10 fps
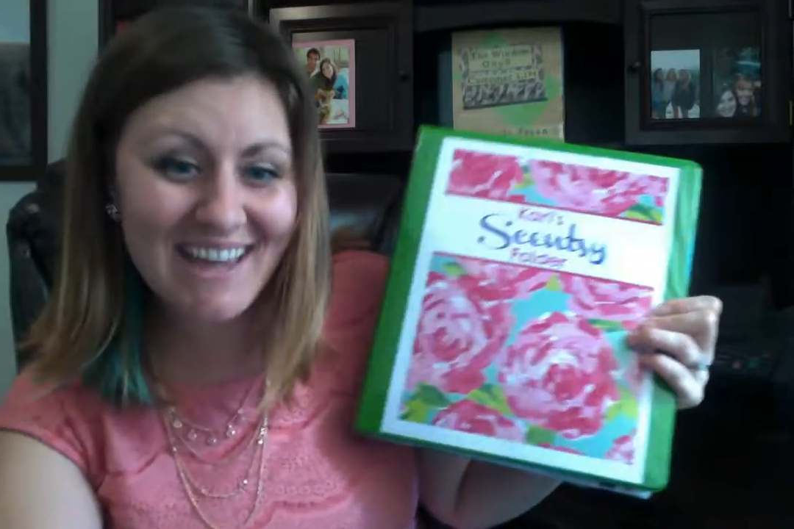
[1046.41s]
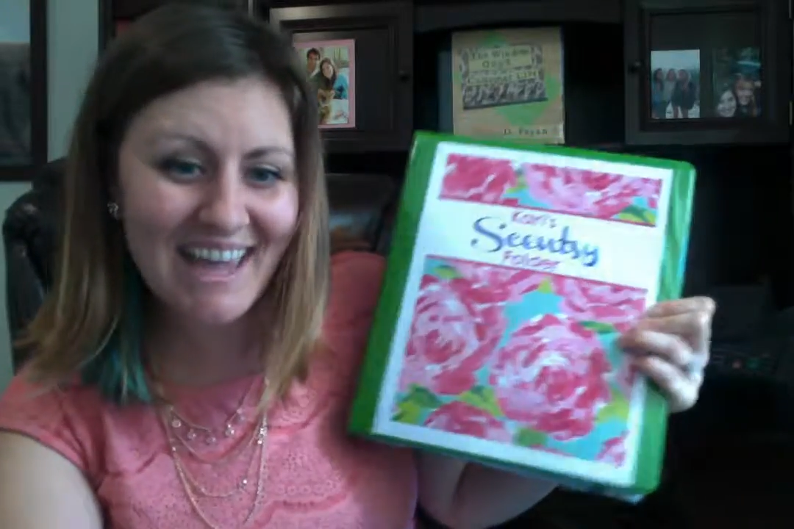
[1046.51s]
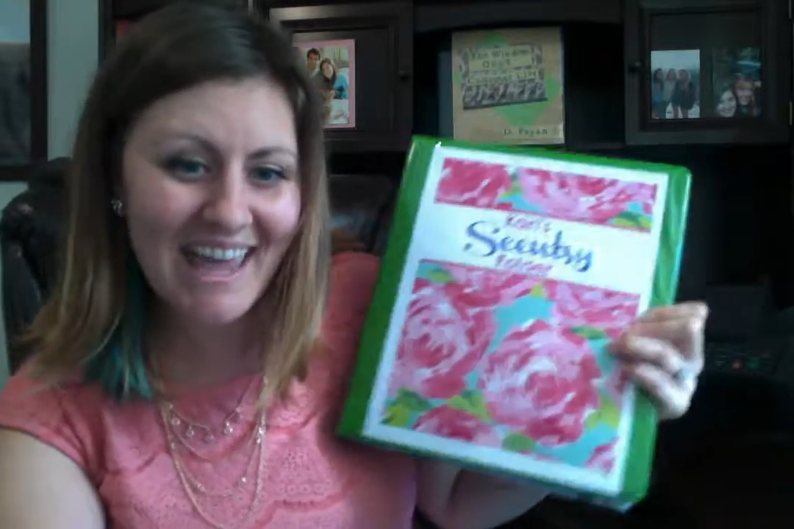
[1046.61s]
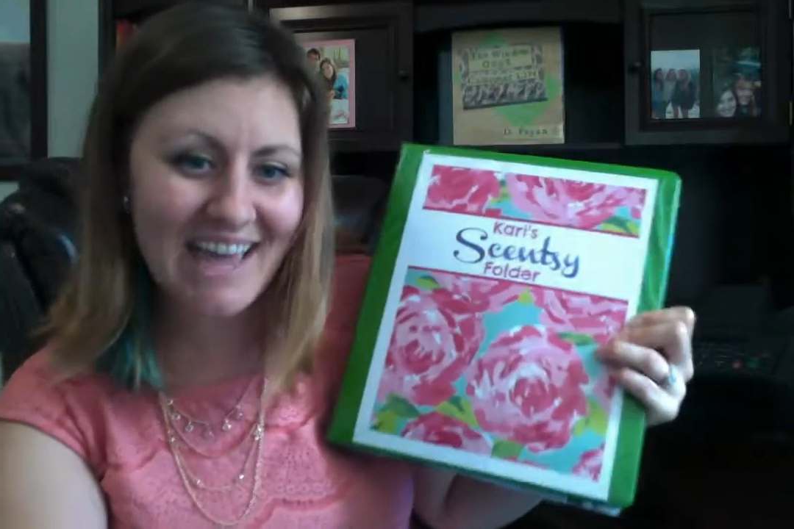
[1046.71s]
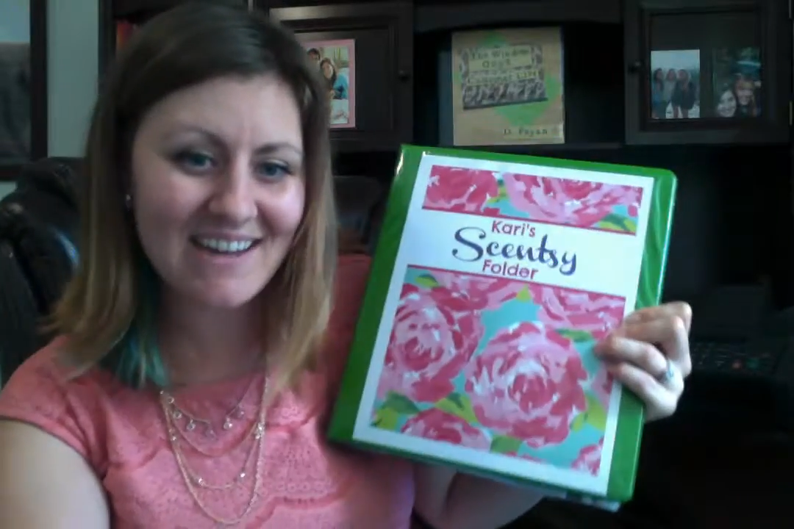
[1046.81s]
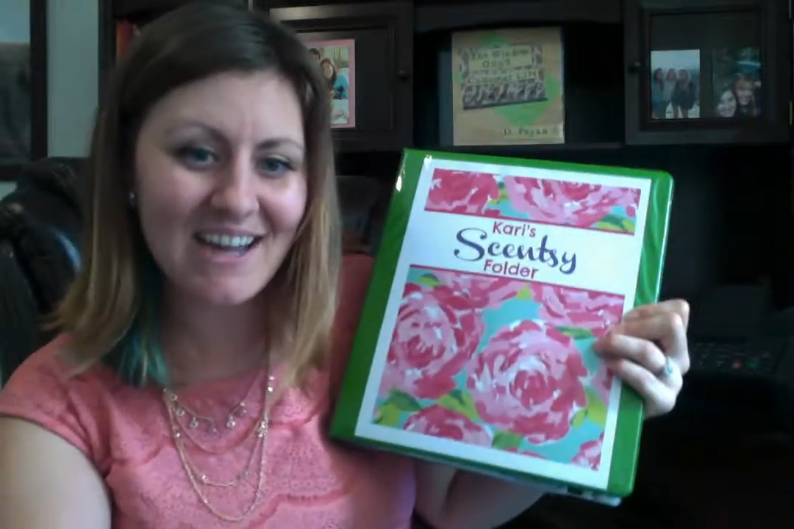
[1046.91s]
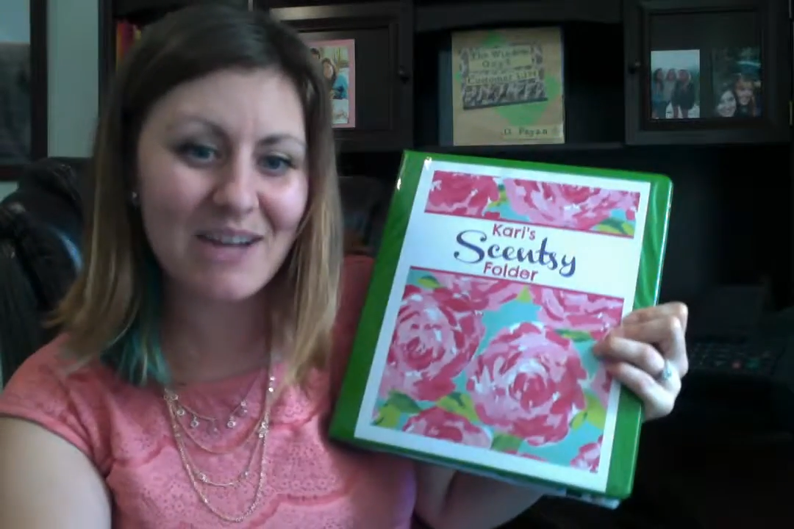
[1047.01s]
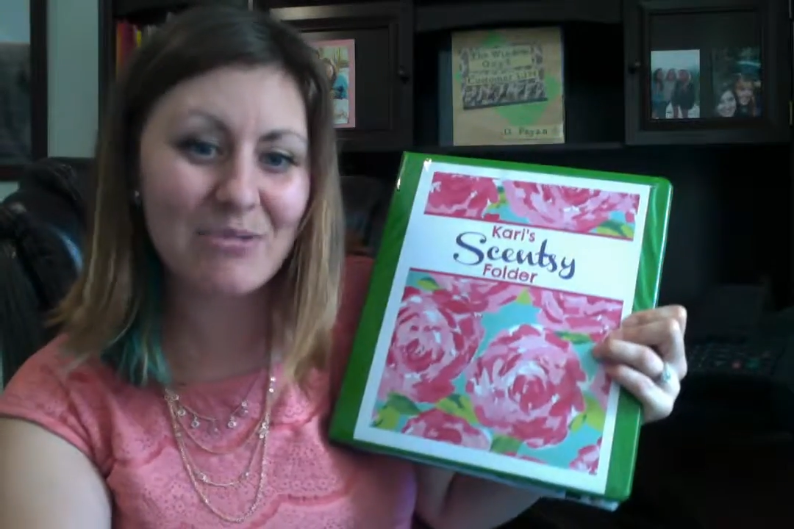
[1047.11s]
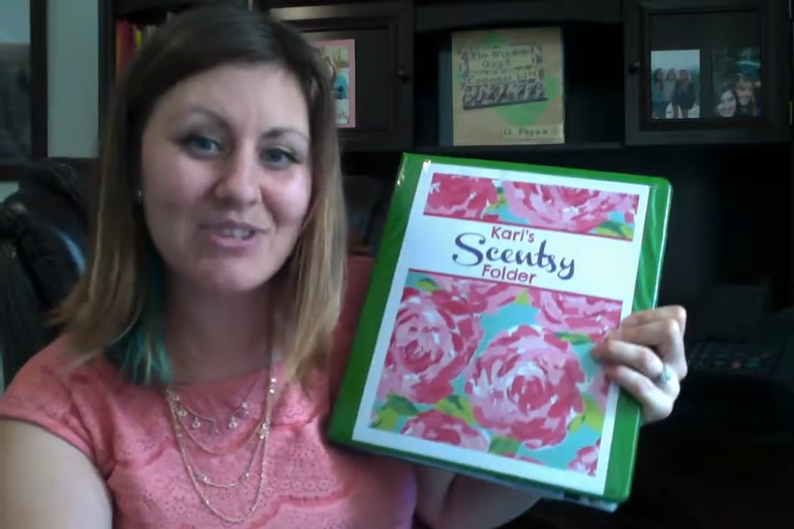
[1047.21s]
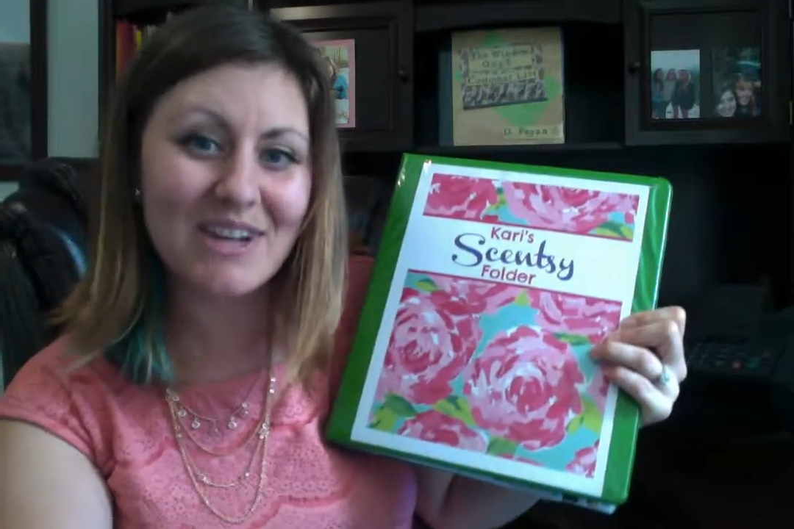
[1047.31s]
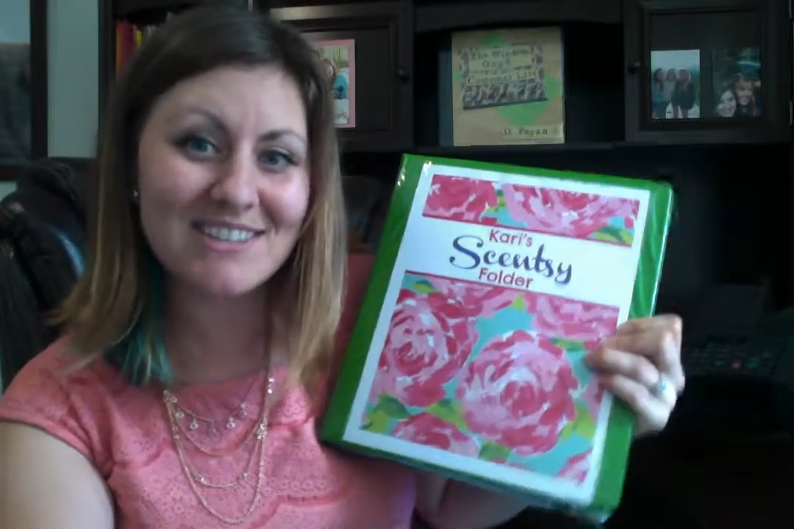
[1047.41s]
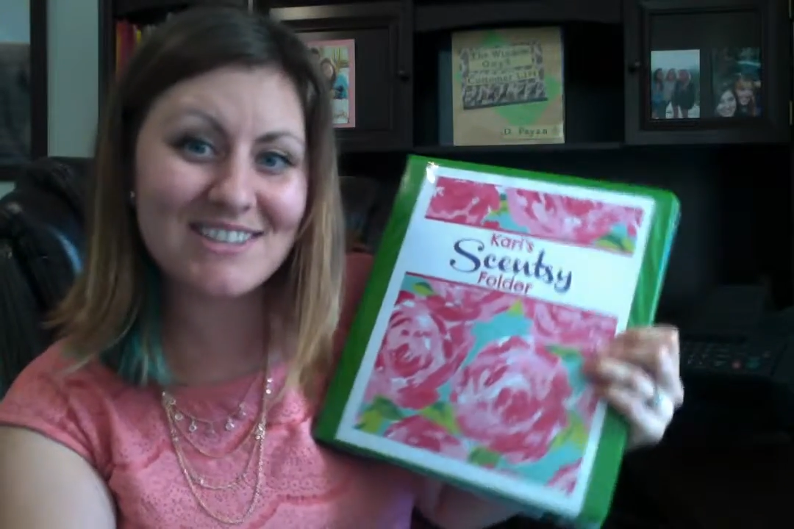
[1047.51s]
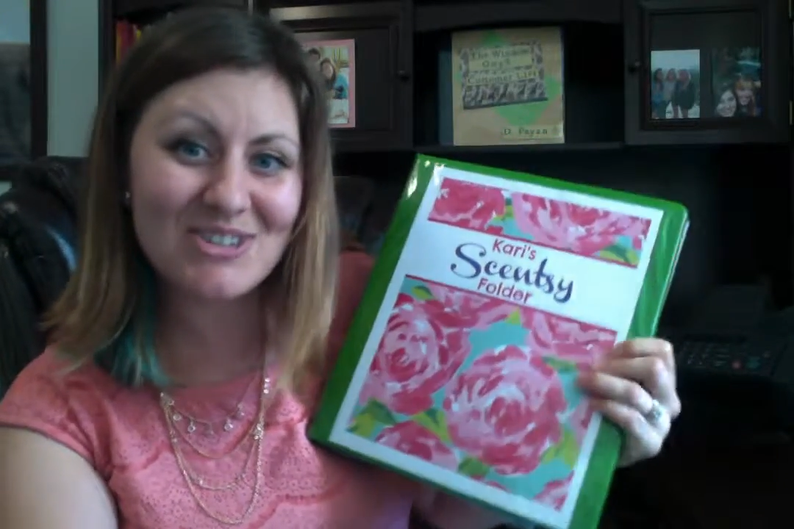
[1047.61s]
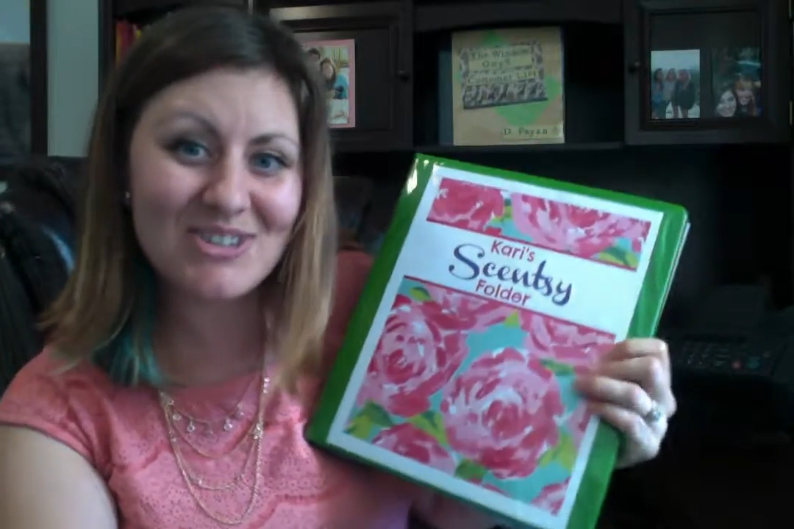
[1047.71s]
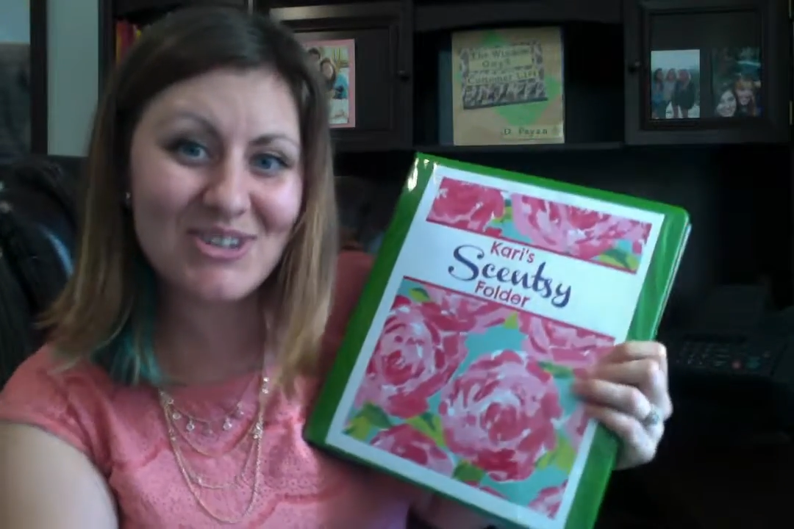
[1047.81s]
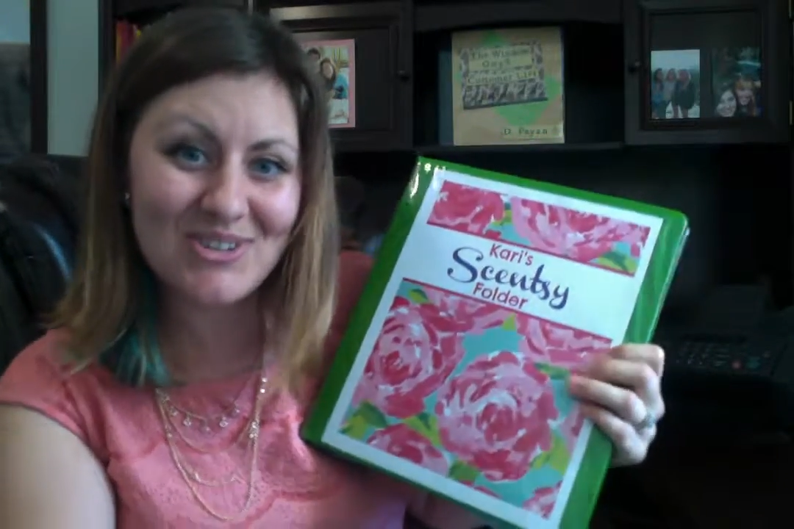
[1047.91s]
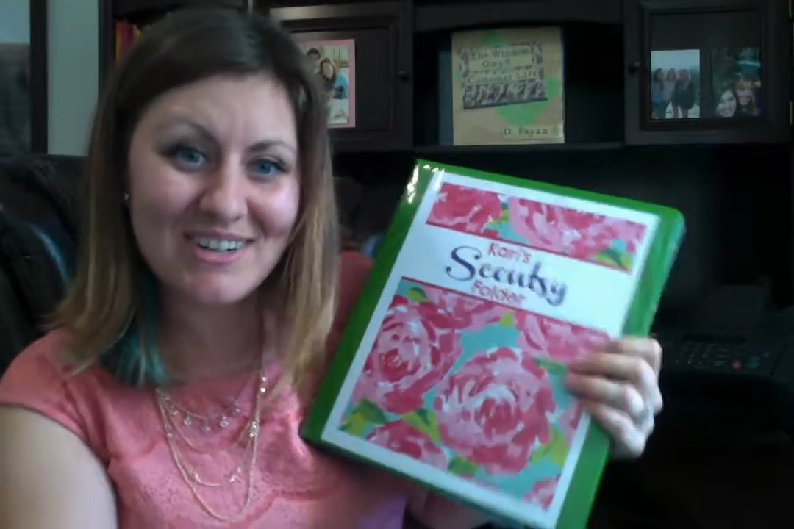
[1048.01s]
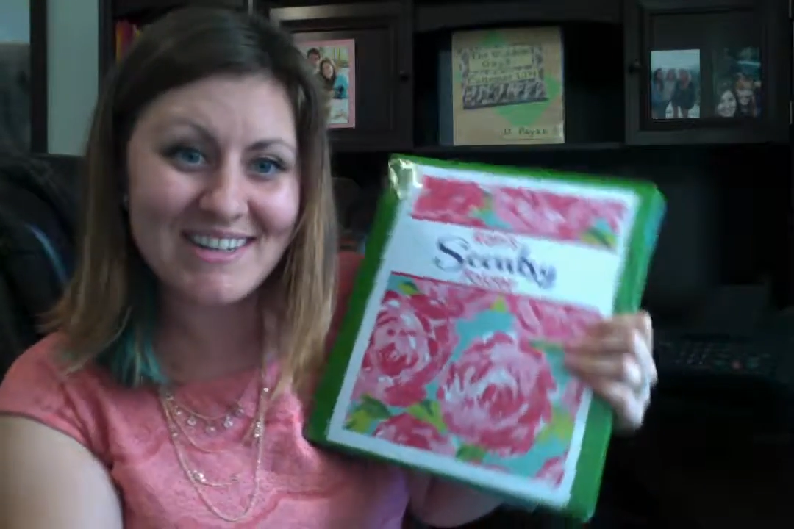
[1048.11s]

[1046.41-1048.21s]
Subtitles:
and I will talk to you soon.